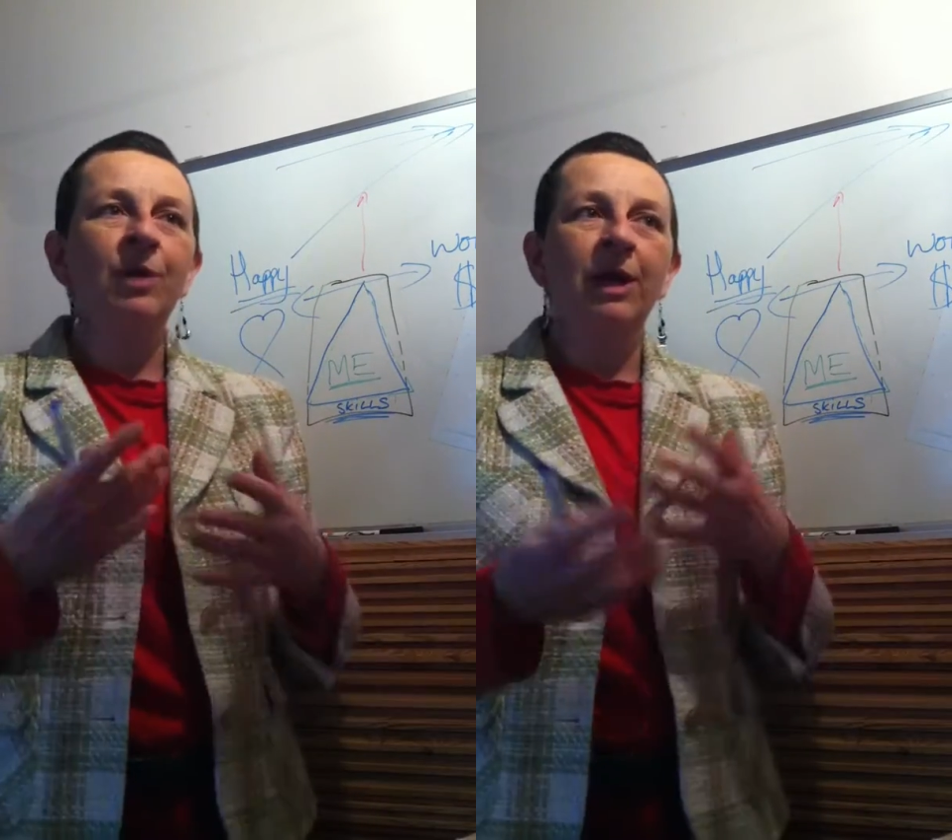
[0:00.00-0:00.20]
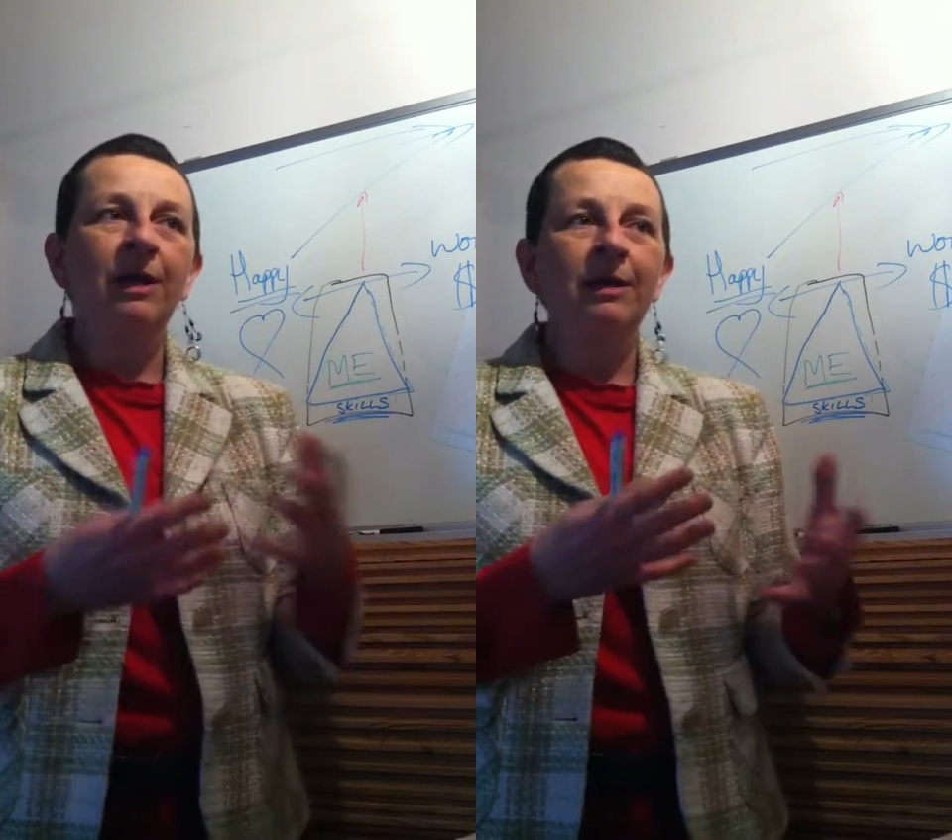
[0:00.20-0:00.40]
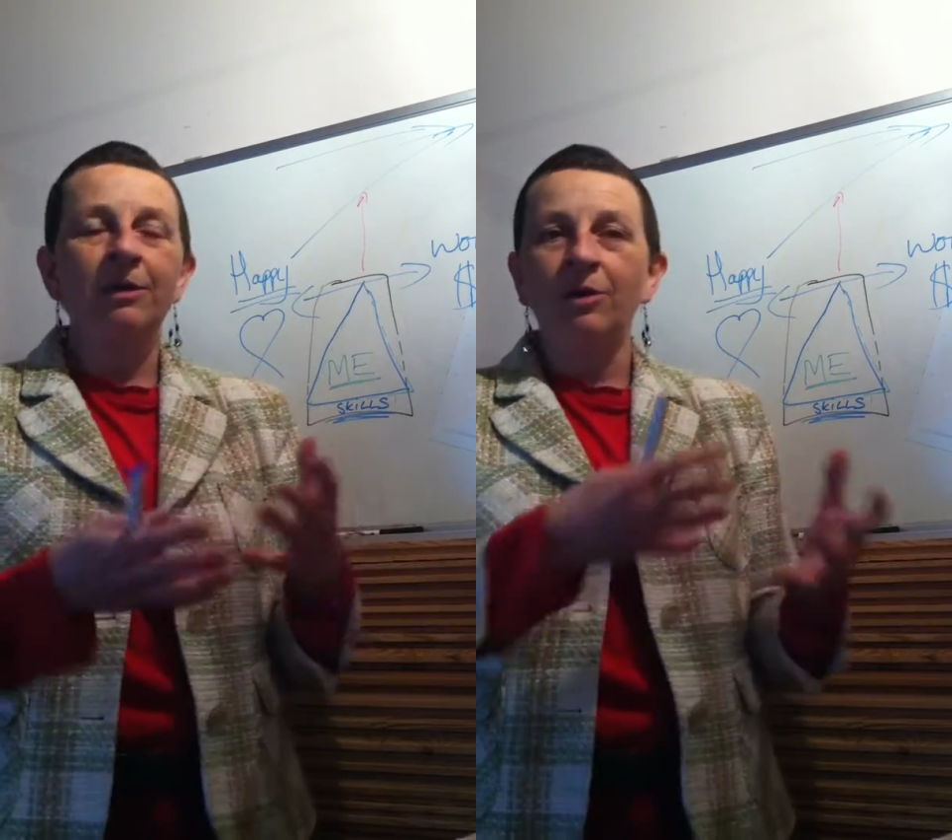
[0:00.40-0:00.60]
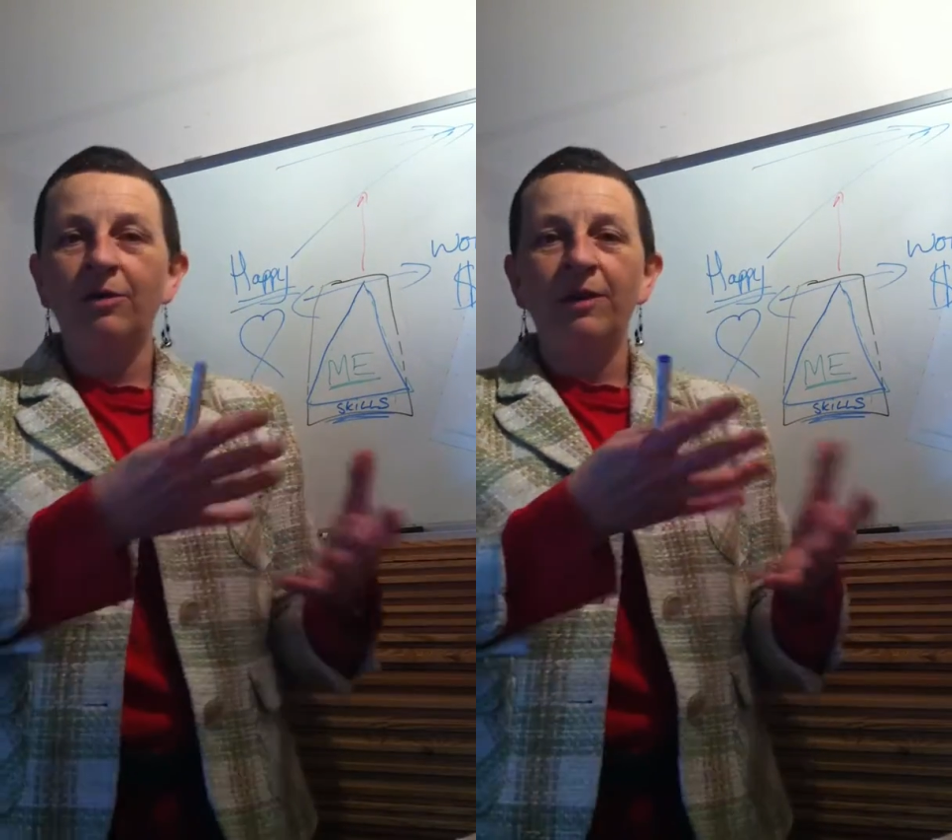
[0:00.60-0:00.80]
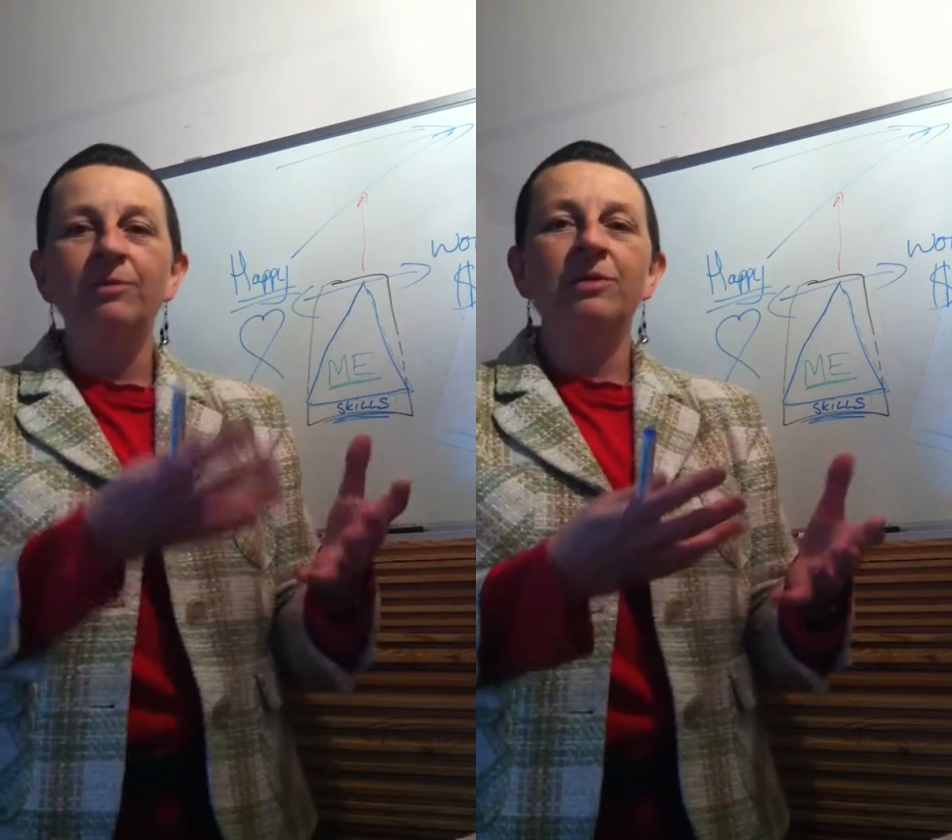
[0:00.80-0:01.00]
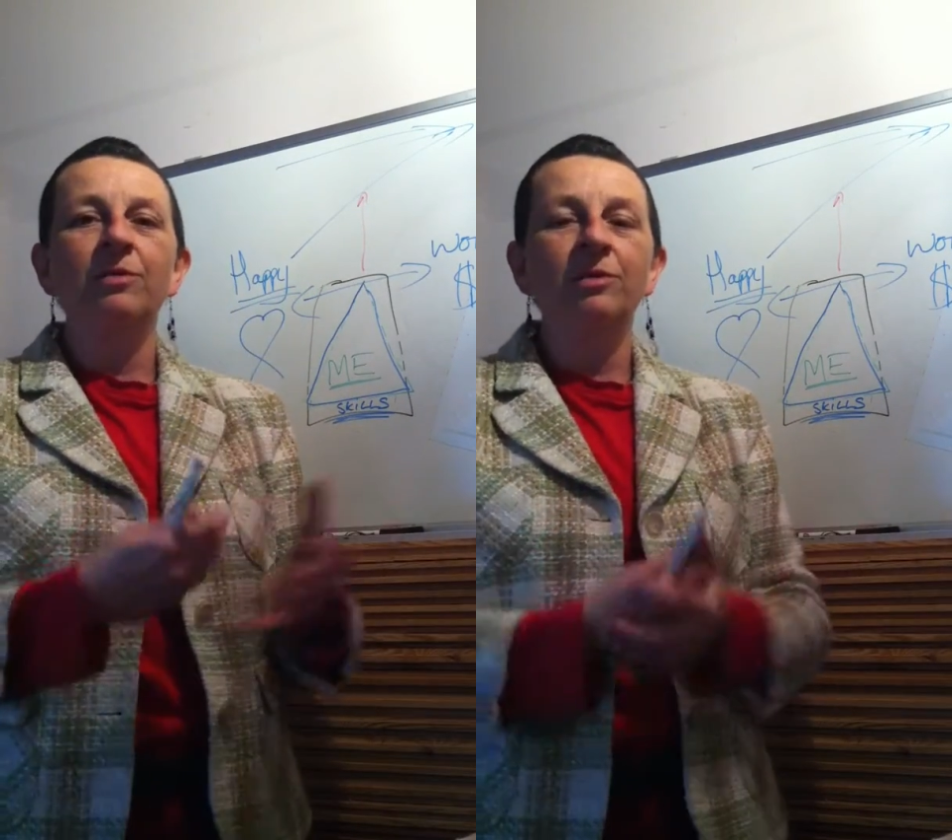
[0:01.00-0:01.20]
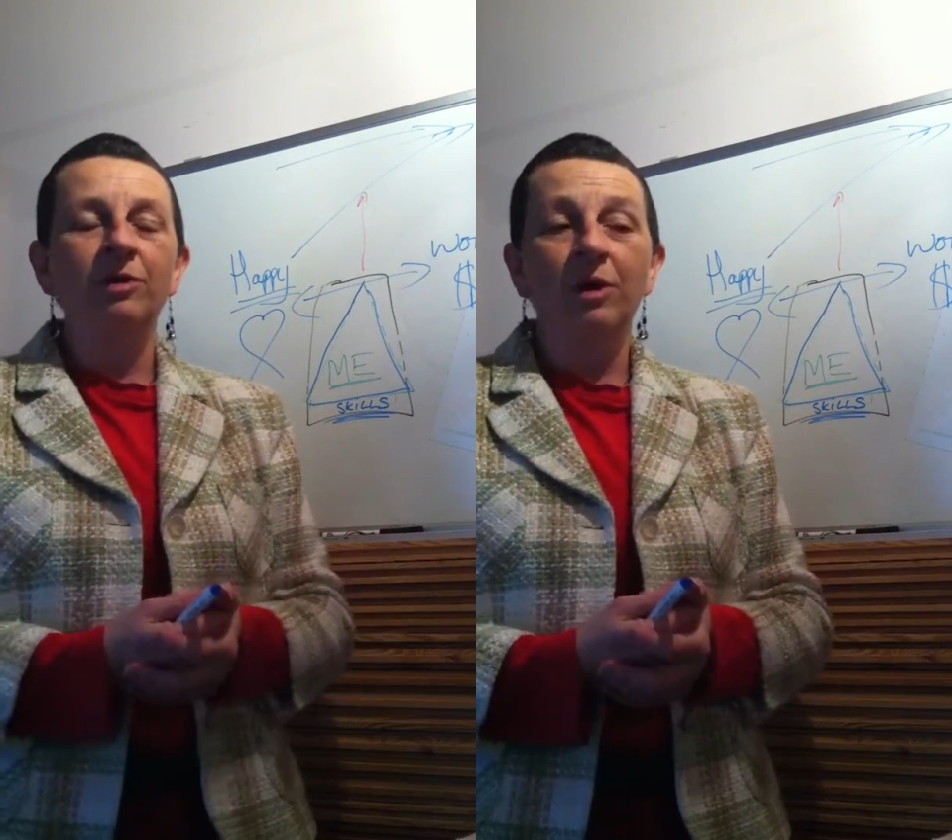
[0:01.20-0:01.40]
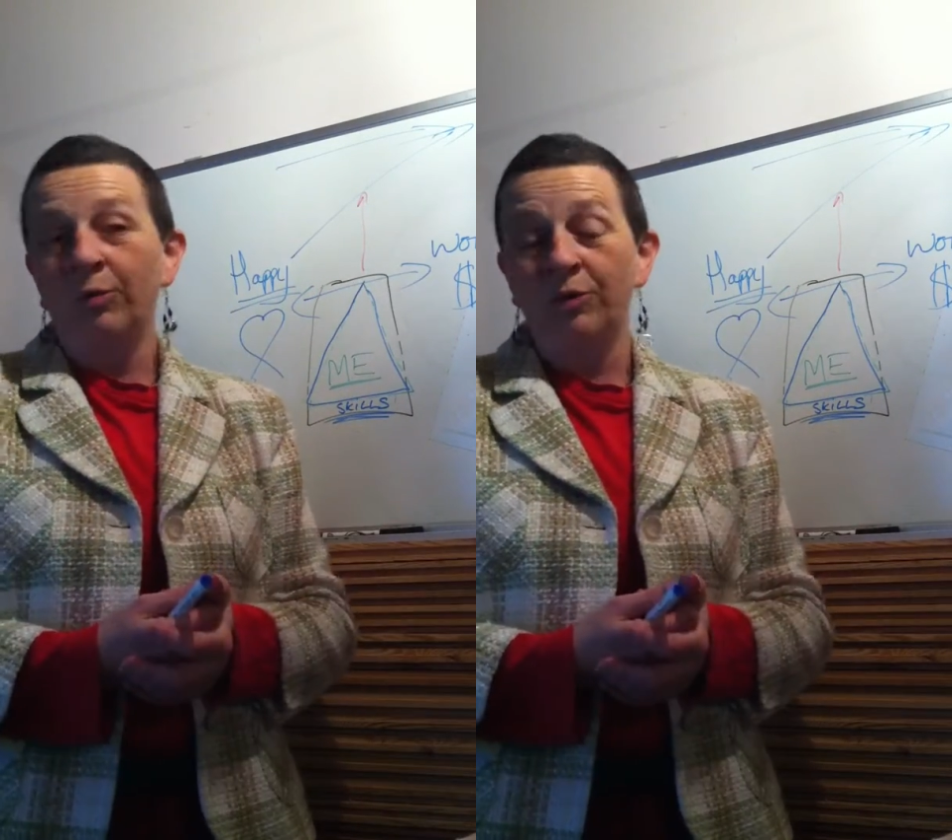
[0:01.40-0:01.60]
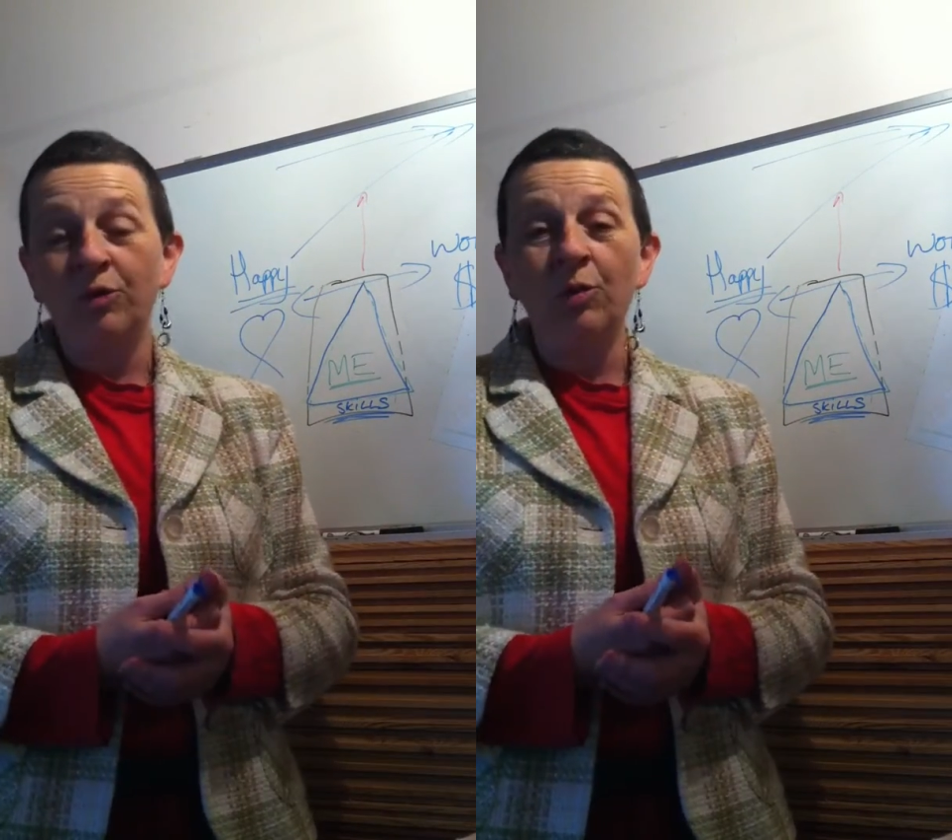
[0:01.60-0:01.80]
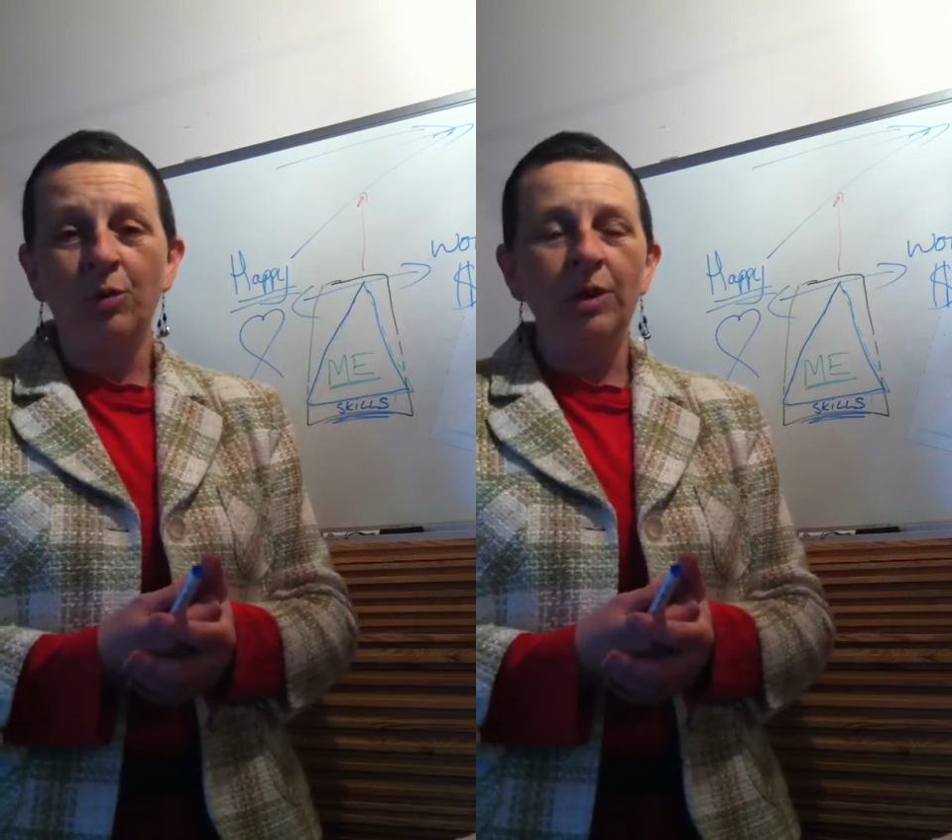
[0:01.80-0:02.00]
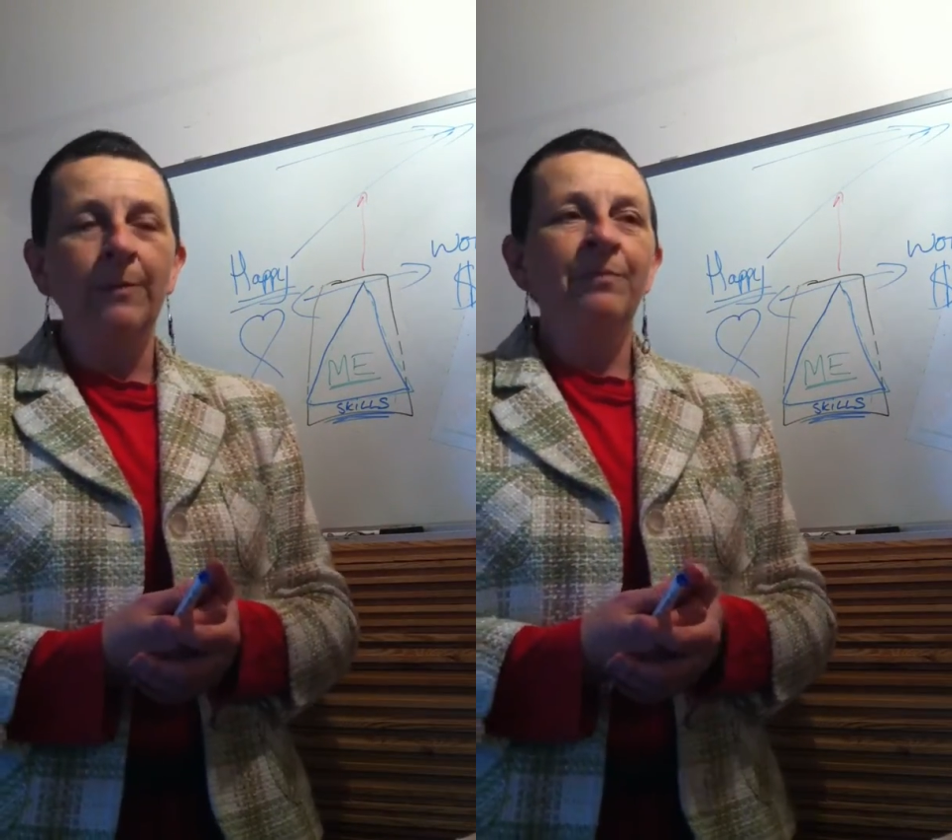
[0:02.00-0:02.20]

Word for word: and we had, you know, they was on the, on the talk,